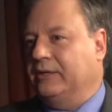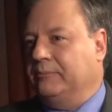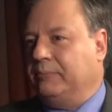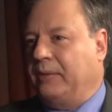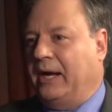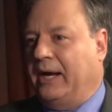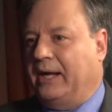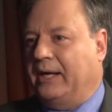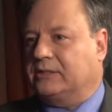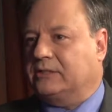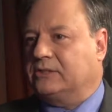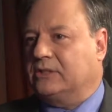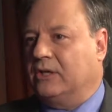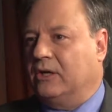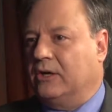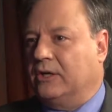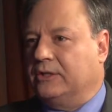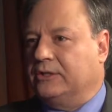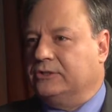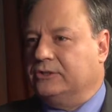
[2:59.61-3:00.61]
impact
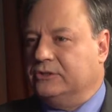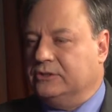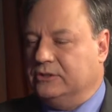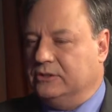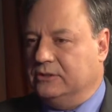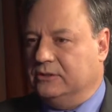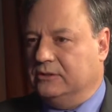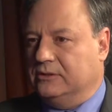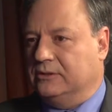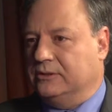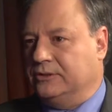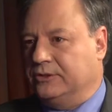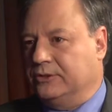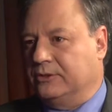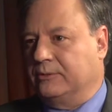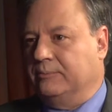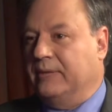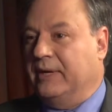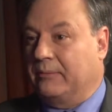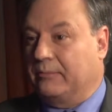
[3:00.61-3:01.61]
on
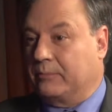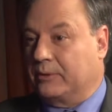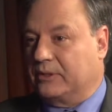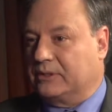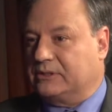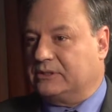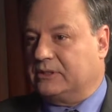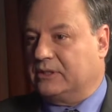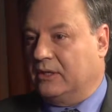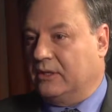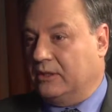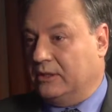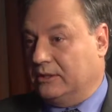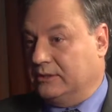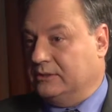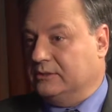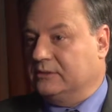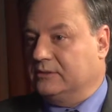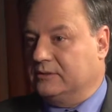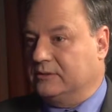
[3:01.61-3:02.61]
your members,
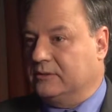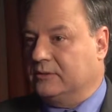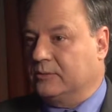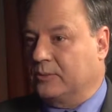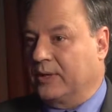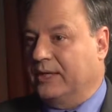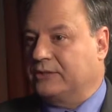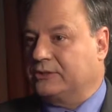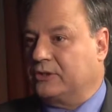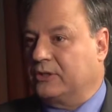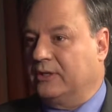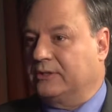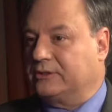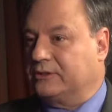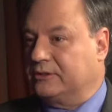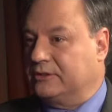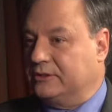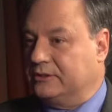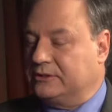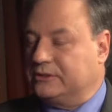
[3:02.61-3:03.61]
on the
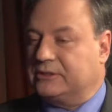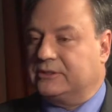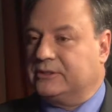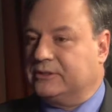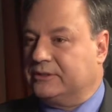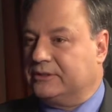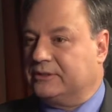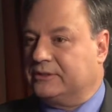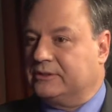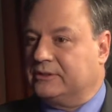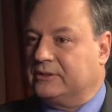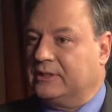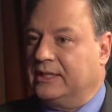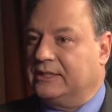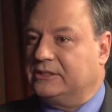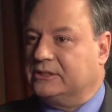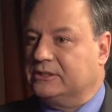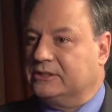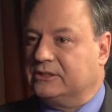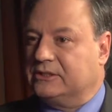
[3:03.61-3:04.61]
restaurateurs, the
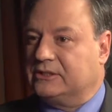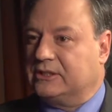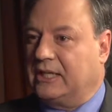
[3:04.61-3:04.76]
licensed